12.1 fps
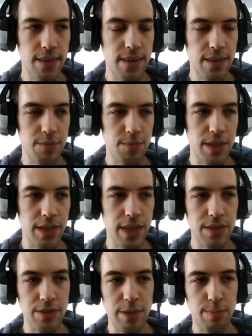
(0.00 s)
what you can
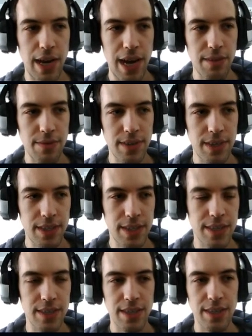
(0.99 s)
do in Python
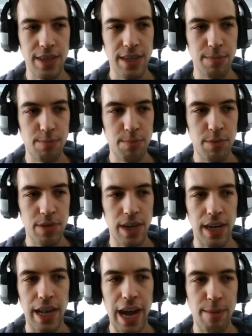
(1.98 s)
is you can put
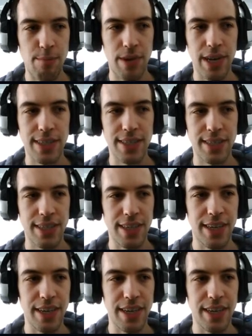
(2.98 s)
line breaks in here,